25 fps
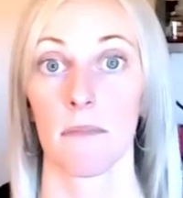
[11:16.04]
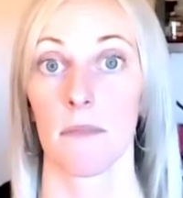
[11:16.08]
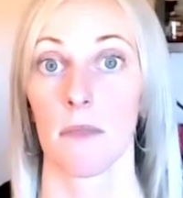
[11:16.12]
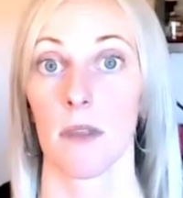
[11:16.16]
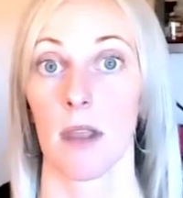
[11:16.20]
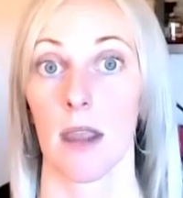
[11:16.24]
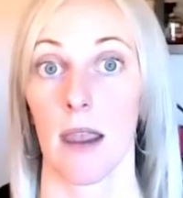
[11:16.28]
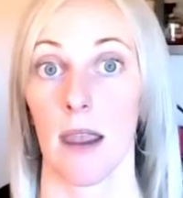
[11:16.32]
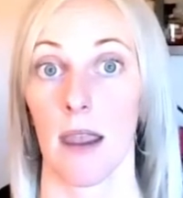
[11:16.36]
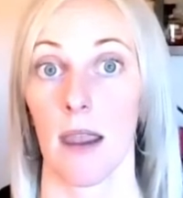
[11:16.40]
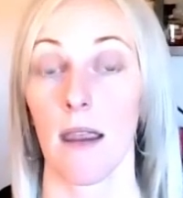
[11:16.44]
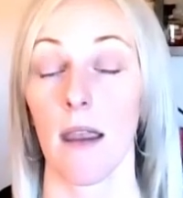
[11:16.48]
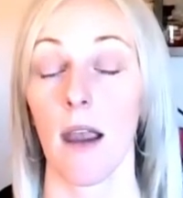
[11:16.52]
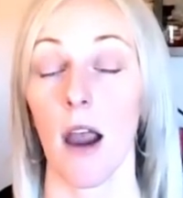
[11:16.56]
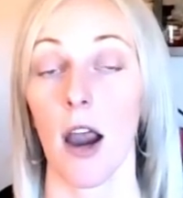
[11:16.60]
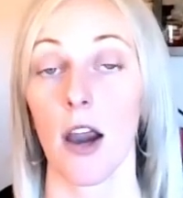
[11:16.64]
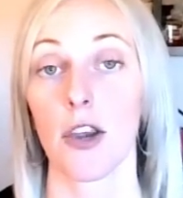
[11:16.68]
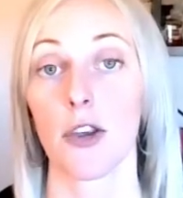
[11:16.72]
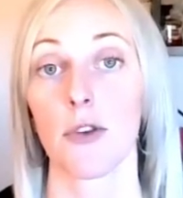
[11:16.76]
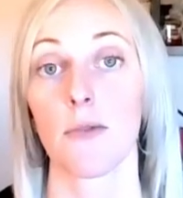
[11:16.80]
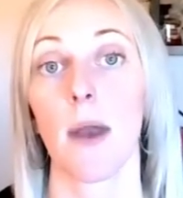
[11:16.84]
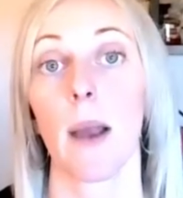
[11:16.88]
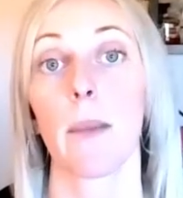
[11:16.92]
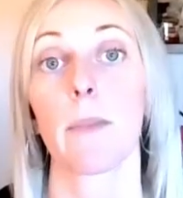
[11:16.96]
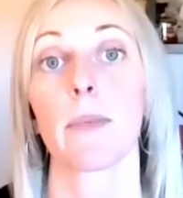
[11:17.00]
Okay. Are
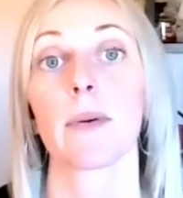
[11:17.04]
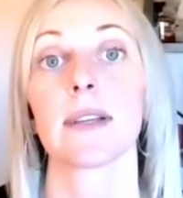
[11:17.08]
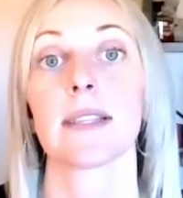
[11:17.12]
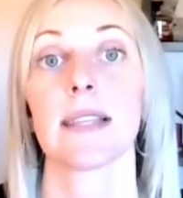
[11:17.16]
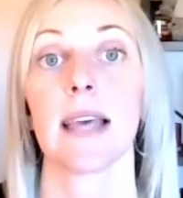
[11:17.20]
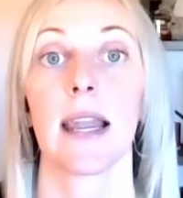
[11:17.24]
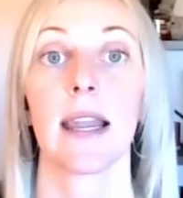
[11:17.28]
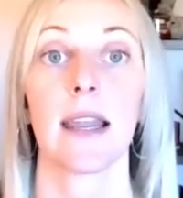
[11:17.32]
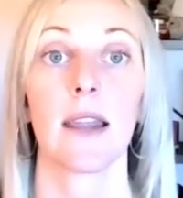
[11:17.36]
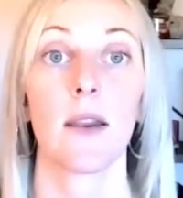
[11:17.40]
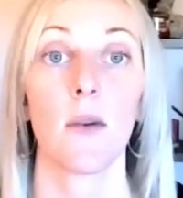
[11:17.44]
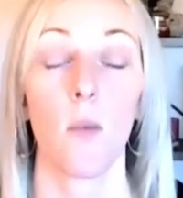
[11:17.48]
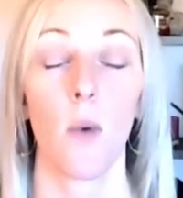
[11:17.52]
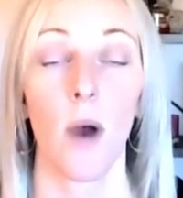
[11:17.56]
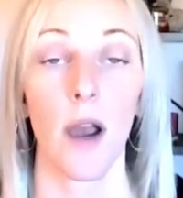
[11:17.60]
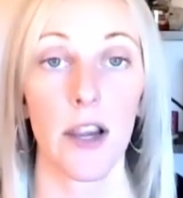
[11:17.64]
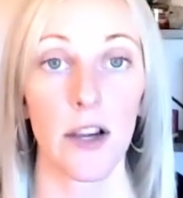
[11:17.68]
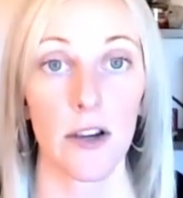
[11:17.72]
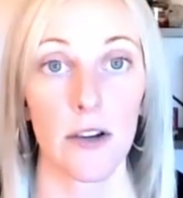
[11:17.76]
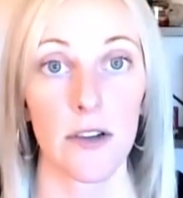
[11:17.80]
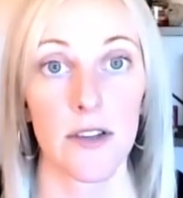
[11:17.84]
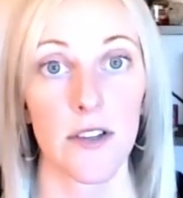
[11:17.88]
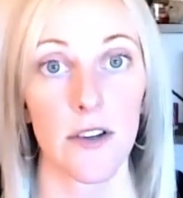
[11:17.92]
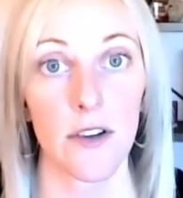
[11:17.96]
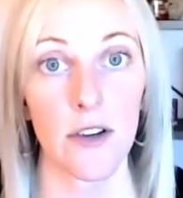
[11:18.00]
you representing what
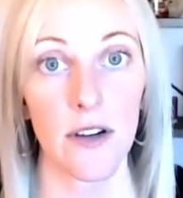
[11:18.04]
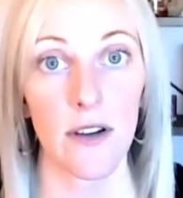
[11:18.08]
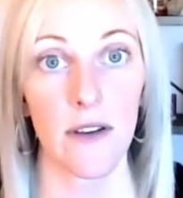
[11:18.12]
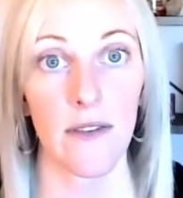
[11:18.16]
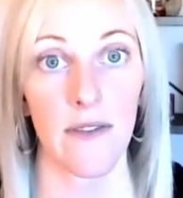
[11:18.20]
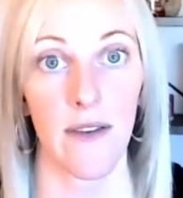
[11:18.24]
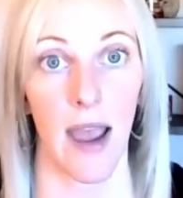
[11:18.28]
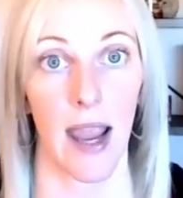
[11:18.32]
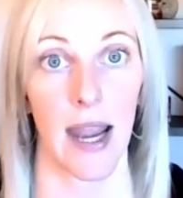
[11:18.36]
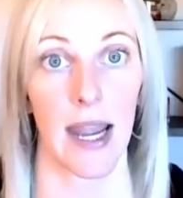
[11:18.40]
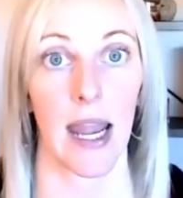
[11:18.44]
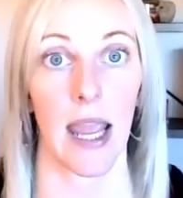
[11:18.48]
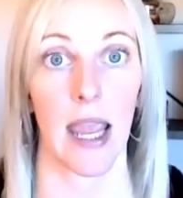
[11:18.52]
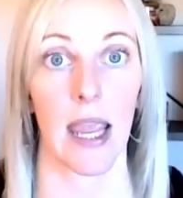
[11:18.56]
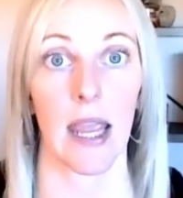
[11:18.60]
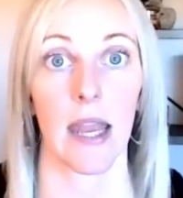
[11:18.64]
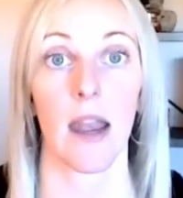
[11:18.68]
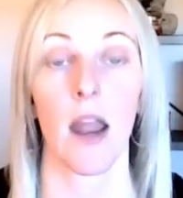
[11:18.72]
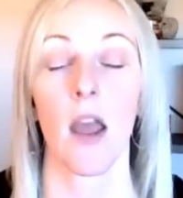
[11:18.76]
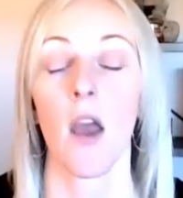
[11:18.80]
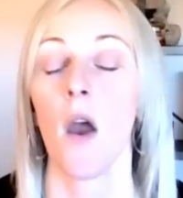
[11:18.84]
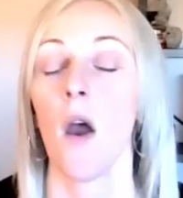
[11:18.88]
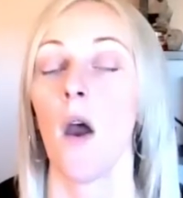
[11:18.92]
you're certified in?